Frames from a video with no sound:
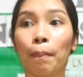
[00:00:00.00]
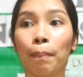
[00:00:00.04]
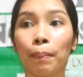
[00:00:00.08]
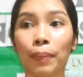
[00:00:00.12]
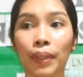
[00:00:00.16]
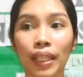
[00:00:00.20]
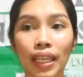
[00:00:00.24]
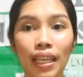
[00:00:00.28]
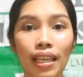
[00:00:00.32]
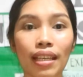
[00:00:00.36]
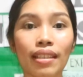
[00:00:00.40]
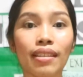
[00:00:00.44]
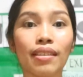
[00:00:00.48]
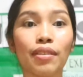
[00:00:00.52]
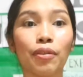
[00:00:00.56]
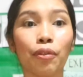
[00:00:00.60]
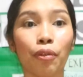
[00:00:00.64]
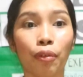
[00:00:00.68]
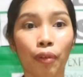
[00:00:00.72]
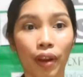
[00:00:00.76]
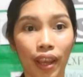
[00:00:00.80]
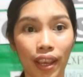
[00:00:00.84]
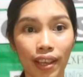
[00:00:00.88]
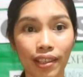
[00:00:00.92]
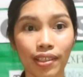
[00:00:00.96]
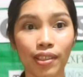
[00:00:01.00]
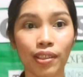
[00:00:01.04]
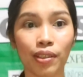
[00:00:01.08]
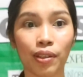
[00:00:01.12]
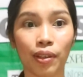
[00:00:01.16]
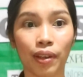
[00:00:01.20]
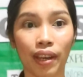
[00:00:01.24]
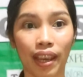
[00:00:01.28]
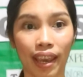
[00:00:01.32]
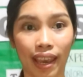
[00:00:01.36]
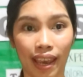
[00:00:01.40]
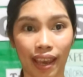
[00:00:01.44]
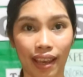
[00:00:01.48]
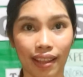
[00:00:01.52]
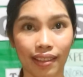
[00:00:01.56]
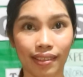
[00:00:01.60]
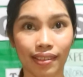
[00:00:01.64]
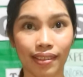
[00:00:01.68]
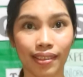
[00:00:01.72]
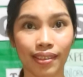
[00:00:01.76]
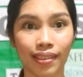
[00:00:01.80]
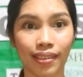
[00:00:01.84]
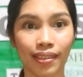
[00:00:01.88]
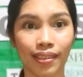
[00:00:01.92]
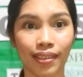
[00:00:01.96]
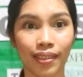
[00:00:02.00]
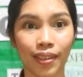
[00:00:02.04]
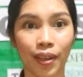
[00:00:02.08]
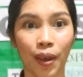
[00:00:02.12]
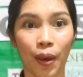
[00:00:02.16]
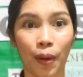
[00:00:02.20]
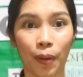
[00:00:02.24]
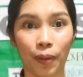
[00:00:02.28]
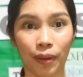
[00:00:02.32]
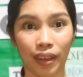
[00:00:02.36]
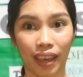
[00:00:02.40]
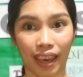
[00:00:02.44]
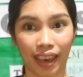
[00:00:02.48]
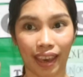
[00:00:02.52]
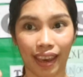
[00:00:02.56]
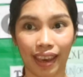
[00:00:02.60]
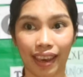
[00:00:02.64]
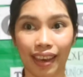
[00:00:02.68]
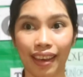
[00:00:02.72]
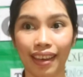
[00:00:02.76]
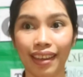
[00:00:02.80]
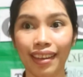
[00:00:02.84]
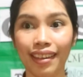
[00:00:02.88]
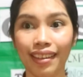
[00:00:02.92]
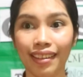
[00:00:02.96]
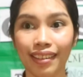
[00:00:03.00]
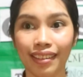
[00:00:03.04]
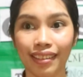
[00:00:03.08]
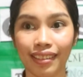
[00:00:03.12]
please raise your hands. Okay?